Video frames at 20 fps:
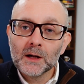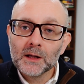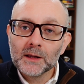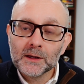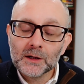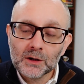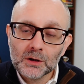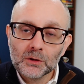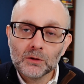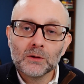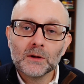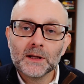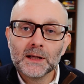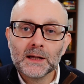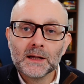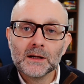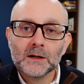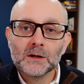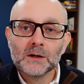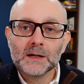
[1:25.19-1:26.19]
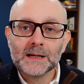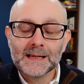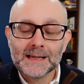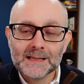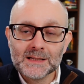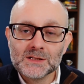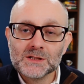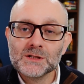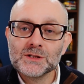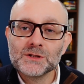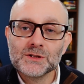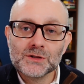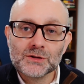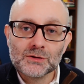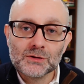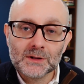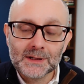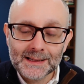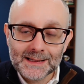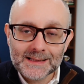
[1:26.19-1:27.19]
The goal here is
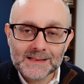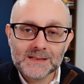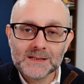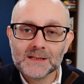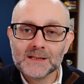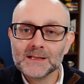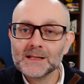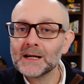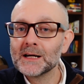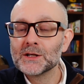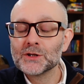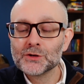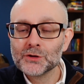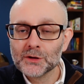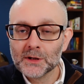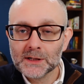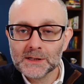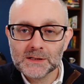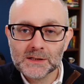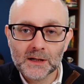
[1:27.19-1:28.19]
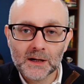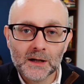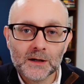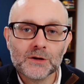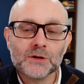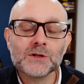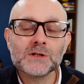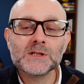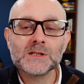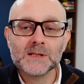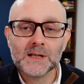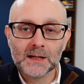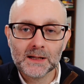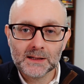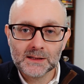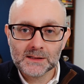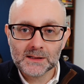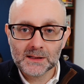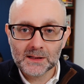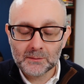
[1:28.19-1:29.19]
to listen and try to
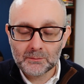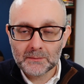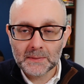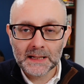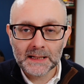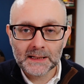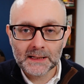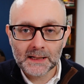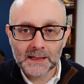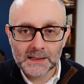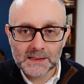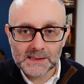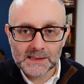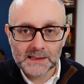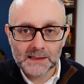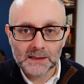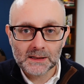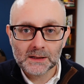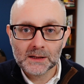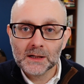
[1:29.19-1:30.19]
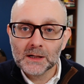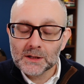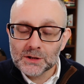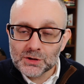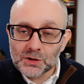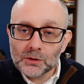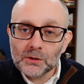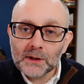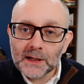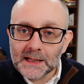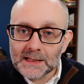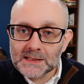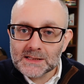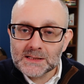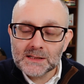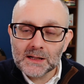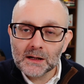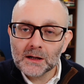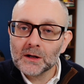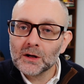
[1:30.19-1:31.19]
understand the main idea. Don't get
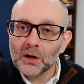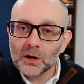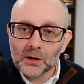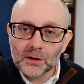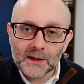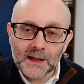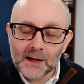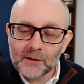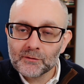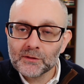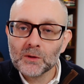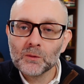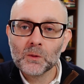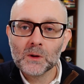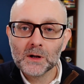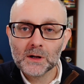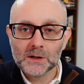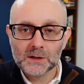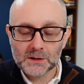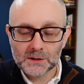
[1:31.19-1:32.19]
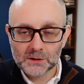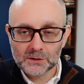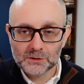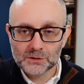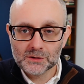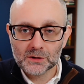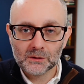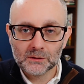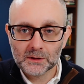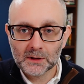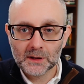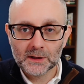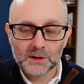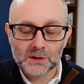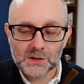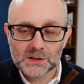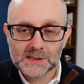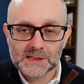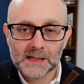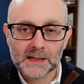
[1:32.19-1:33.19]
stuck on every word you don't
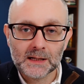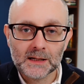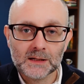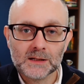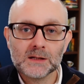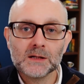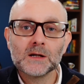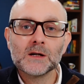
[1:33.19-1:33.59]
understand.